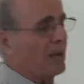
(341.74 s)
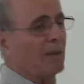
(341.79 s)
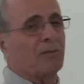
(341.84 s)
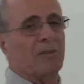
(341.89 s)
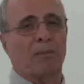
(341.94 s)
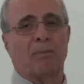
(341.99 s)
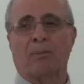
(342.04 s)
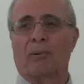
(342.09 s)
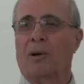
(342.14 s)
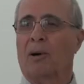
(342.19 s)
of
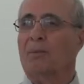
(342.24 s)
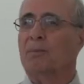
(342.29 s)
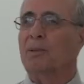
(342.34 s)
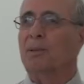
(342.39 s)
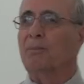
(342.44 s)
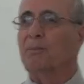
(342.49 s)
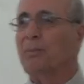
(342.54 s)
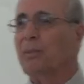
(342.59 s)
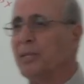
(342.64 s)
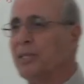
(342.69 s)
the
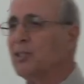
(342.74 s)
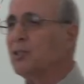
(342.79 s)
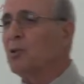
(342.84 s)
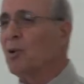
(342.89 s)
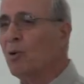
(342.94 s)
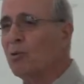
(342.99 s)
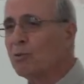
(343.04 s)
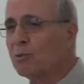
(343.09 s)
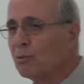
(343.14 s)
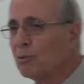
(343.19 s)
problem. Please
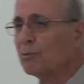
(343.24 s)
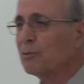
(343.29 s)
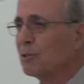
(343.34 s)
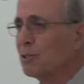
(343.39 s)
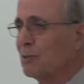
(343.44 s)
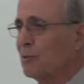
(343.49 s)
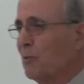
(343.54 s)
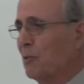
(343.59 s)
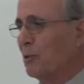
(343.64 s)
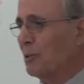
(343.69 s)
don't
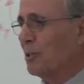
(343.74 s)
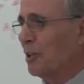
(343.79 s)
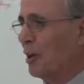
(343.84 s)
lose it for